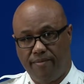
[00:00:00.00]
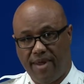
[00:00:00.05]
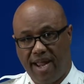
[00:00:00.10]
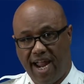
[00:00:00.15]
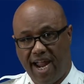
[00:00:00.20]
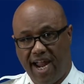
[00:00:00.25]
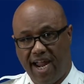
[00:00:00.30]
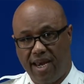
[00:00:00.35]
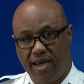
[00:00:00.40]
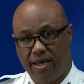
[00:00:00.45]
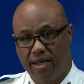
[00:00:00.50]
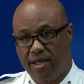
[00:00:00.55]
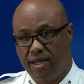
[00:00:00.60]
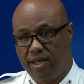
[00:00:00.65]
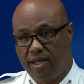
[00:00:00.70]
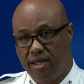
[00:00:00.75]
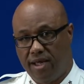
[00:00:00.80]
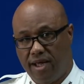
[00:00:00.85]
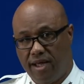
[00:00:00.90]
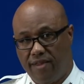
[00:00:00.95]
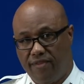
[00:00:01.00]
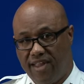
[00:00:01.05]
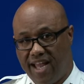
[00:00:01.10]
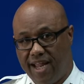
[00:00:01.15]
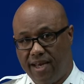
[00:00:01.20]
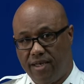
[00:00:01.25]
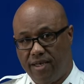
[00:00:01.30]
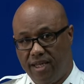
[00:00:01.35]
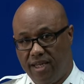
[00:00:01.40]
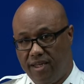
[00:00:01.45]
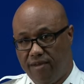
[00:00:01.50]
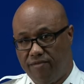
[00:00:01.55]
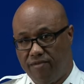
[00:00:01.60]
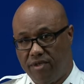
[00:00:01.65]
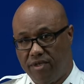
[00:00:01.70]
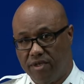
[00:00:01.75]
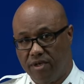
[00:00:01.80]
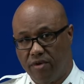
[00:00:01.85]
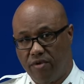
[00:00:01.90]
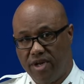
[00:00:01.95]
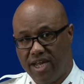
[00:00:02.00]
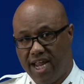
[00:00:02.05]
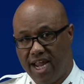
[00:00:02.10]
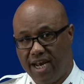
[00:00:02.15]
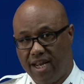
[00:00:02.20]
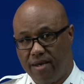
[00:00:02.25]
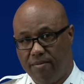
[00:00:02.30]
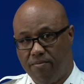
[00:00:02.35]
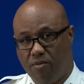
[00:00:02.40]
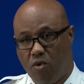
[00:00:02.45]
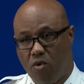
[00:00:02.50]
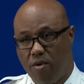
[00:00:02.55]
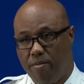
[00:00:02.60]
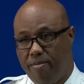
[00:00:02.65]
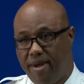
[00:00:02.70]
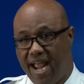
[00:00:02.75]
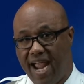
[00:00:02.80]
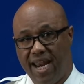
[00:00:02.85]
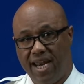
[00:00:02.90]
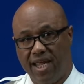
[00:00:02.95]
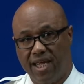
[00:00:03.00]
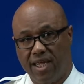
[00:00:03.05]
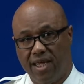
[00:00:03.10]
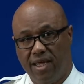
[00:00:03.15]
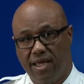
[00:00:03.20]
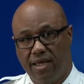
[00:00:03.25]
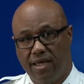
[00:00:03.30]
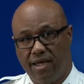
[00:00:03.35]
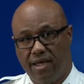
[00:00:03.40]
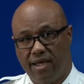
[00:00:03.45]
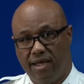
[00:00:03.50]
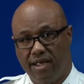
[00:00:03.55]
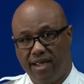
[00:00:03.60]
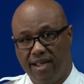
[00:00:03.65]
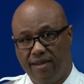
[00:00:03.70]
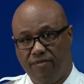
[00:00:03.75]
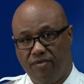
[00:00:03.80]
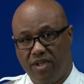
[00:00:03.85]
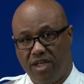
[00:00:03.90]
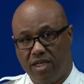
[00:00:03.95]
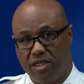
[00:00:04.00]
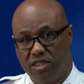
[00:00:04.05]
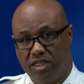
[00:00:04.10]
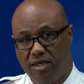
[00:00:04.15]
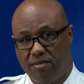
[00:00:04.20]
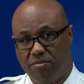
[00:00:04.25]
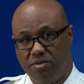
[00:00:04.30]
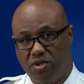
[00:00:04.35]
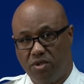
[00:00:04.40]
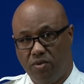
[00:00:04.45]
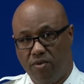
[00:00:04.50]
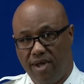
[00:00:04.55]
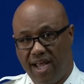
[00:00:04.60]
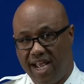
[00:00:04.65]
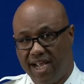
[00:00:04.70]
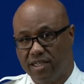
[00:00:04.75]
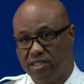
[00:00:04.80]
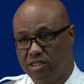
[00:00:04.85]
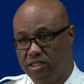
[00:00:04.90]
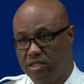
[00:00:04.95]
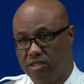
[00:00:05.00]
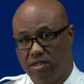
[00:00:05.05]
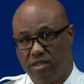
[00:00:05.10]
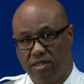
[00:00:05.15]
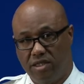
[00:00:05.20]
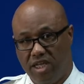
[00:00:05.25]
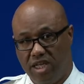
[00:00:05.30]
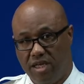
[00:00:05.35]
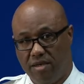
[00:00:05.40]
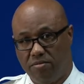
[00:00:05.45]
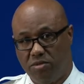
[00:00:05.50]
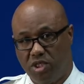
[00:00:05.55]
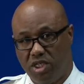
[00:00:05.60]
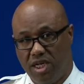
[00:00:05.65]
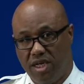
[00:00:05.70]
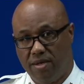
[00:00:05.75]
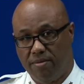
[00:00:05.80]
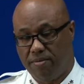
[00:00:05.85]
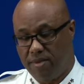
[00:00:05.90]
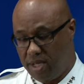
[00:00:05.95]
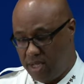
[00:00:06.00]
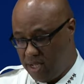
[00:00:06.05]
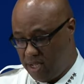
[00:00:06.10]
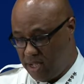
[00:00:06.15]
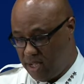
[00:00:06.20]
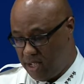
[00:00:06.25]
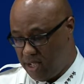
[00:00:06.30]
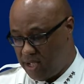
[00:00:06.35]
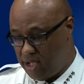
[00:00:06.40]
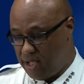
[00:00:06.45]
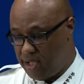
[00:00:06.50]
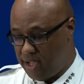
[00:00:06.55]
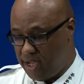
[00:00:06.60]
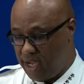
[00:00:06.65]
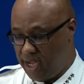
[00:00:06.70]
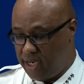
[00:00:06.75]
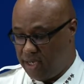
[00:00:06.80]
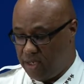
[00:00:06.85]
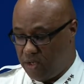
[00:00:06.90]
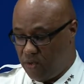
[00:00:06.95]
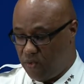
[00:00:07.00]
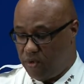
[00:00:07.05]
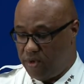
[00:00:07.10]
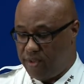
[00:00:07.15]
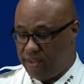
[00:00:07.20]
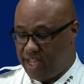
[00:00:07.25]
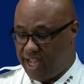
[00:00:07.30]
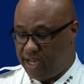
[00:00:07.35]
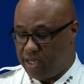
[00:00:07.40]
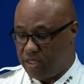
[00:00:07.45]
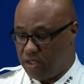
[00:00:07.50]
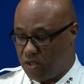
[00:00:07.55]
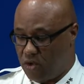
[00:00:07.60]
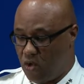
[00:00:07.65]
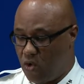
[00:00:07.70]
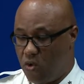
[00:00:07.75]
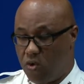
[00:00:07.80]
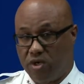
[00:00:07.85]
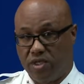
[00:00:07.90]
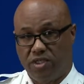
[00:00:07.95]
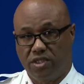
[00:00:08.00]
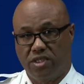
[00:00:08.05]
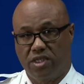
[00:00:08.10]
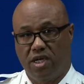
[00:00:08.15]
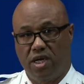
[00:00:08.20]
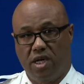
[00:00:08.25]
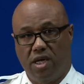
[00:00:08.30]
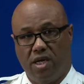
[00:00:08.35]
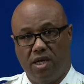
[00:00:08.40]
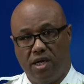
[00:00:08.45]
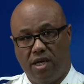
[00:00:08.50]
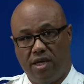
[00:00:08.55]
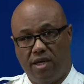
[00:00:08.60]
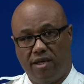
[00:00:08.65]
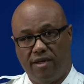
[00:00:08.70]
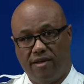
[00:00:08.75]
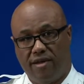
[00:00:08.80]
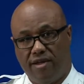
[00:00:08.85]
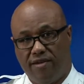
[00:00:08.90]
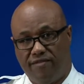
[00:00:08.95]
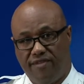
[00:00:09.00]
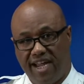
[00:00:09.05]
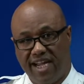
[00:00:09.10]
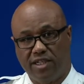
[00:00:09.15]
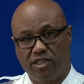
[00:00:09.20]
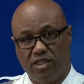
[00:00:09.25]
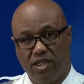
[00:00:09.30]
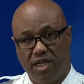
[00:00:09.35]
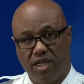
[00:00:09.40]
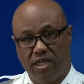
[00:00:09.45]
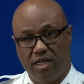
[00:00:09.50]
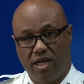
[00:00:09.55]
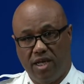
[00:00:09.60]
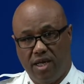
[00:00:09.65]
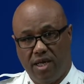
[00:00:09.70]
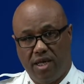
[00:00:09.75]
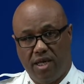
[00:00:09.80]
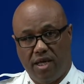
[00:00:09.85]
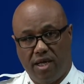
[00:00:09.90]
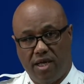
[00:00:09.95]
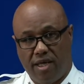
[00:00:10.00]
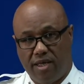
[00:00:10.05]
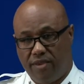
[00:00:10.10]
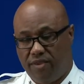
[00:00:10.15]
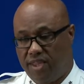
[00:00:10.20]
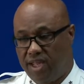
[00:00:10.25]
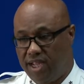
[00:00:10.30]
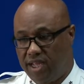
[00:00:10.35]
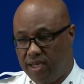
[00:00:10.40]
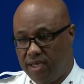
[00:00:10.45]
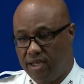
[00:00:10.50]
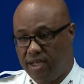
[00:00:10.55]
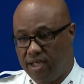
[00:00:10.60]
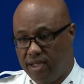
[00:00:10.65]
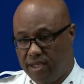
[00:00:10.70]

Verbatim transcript: and uh, that even created more panic uh, in the attempt to exit the MGM. Uh, and during that course uh, of exiting, then